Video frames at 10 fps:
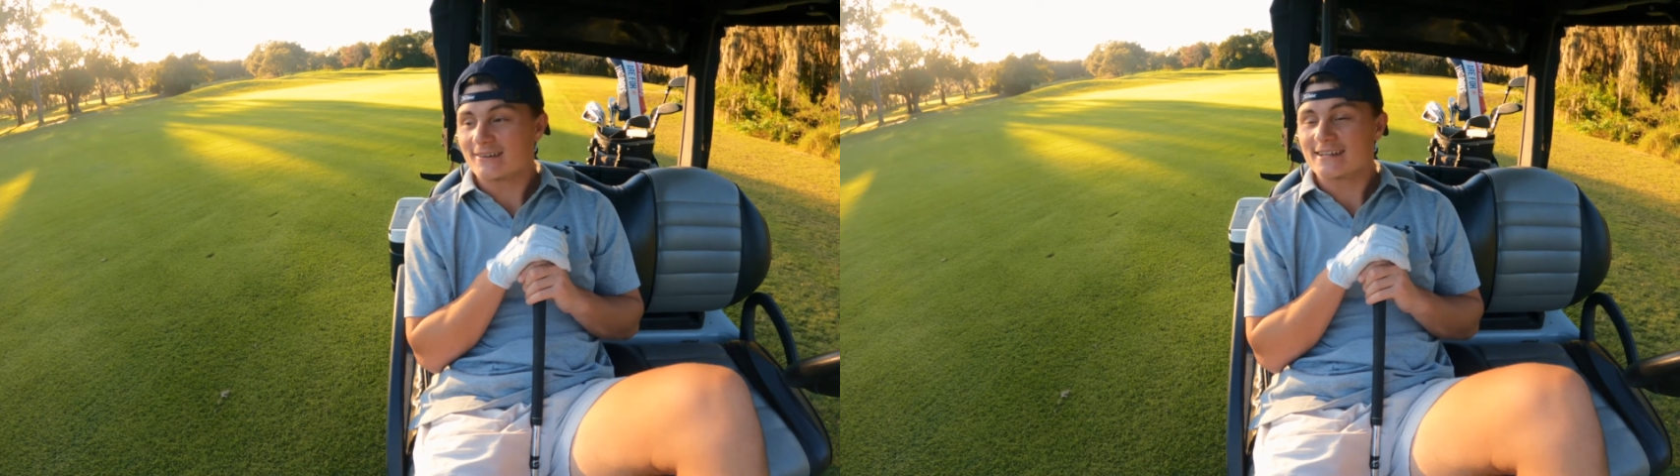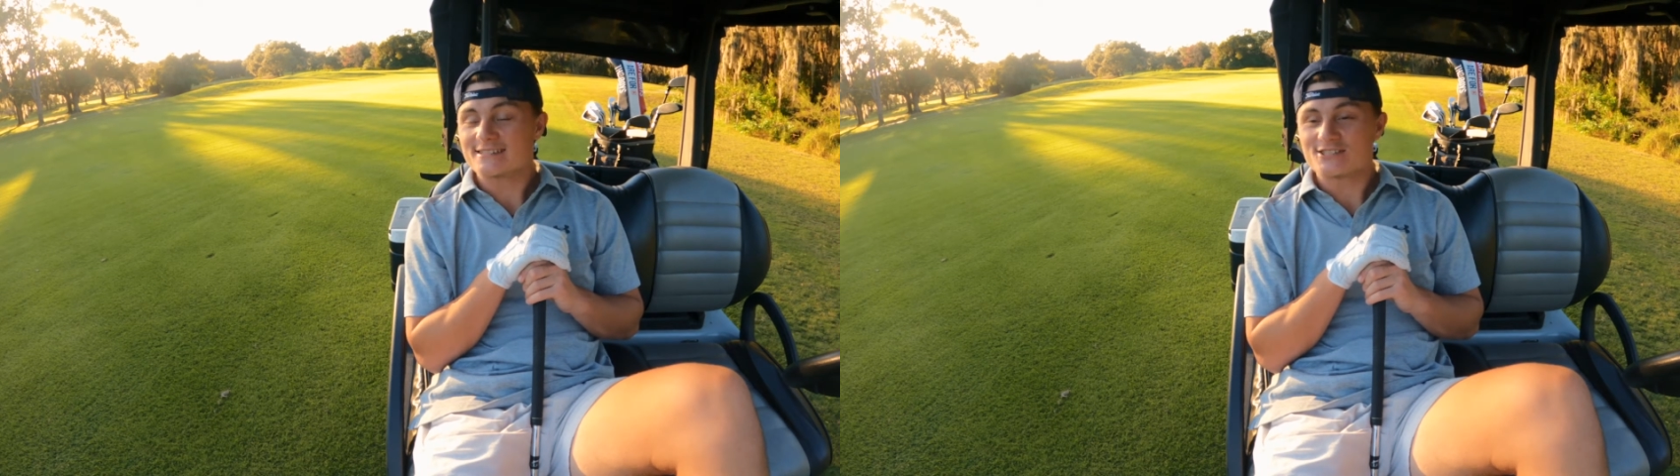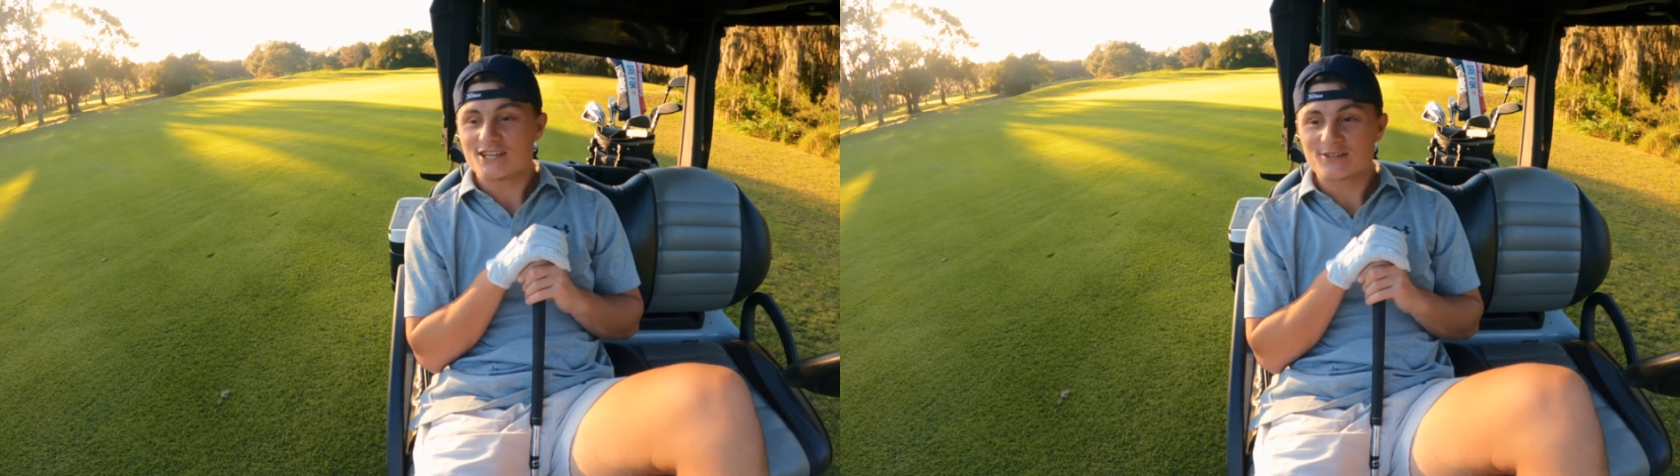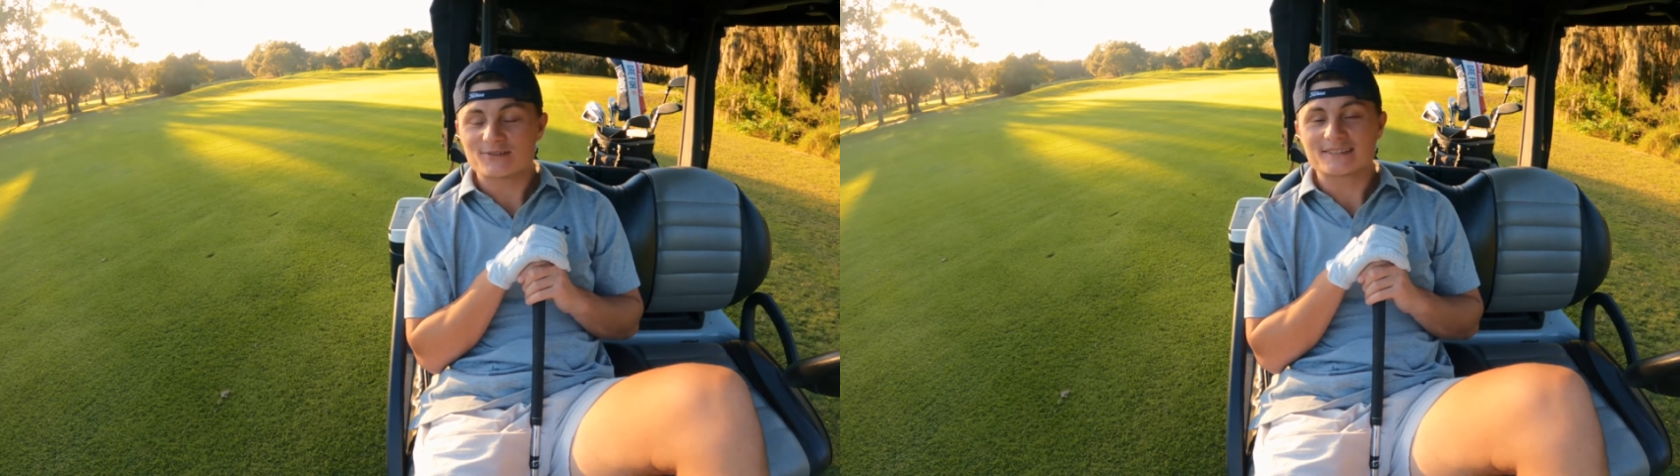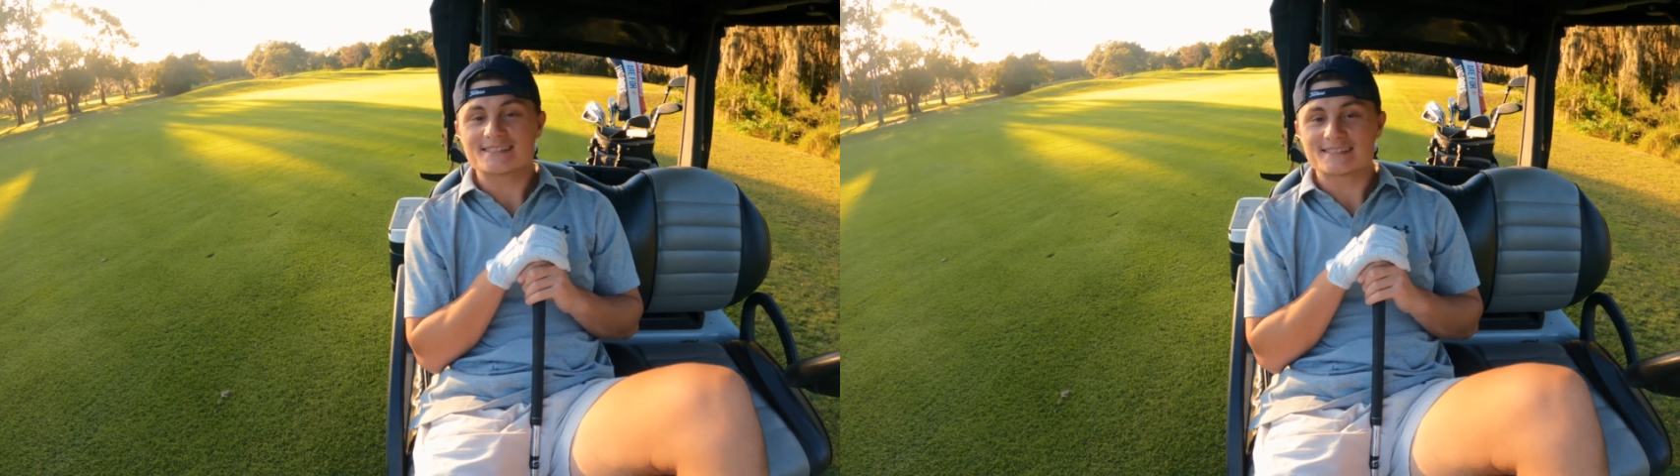we
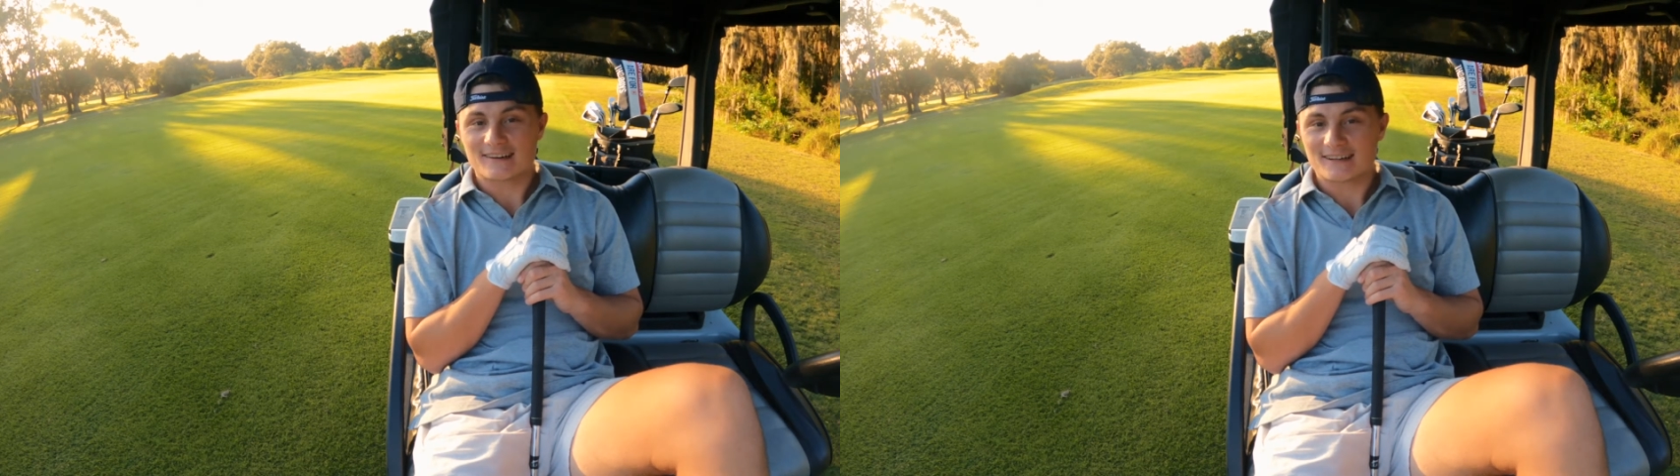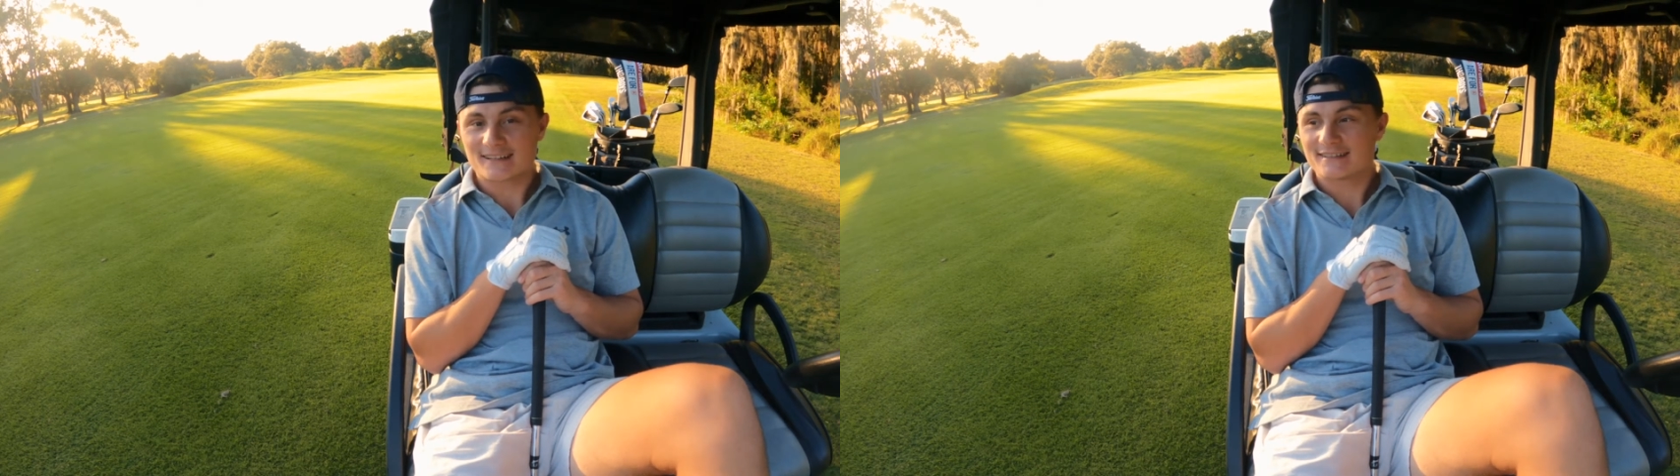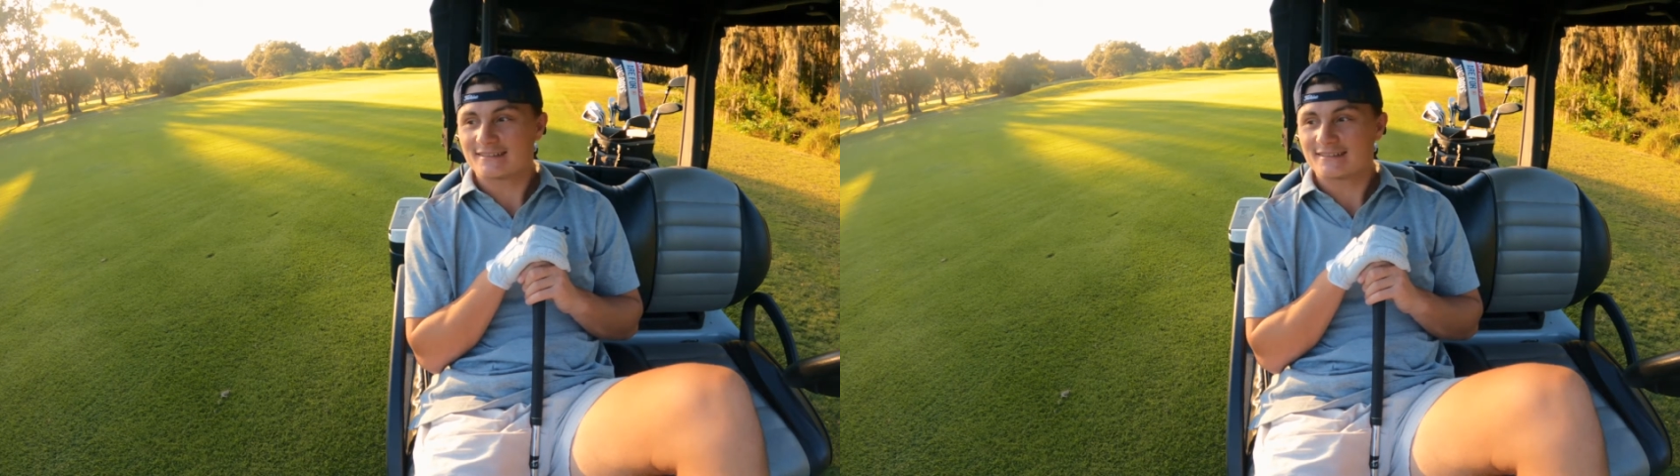genuinely suck.